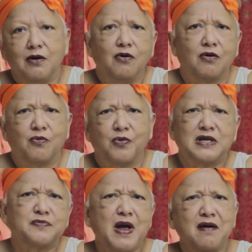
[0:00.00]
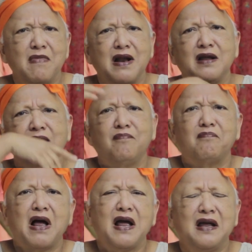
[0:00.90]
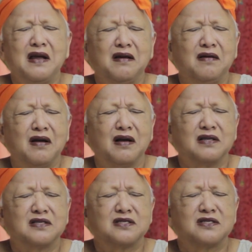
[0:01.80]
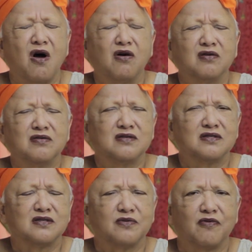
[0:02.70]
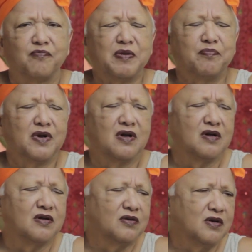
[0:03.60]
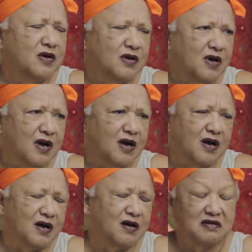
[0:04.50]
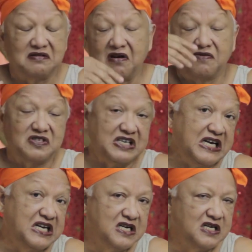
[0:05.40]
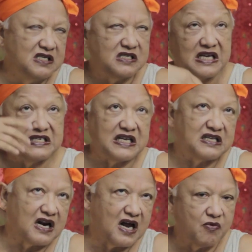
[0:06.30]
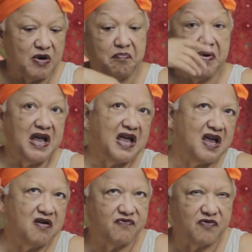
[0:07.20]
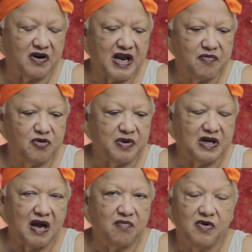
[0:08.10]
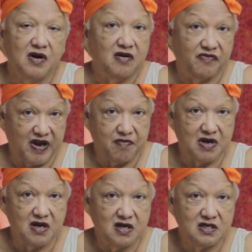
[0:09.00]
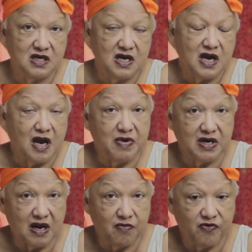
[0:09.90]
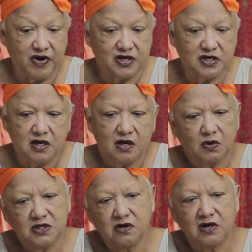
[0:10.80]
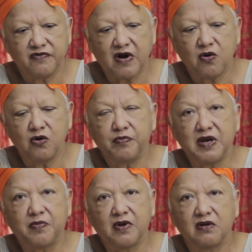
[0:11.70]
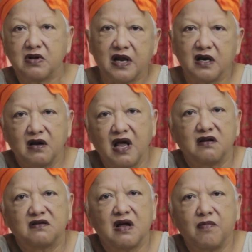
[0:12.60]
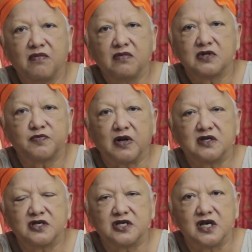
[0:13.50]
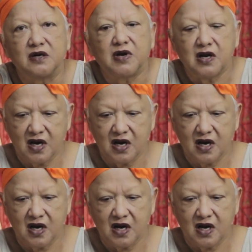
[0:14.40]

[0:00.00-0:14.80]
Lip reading: look, we spend money buying songs of people, of singers, etc. We pay for them to become famous and make them rich. What's wrong if our own people can get some sponsorship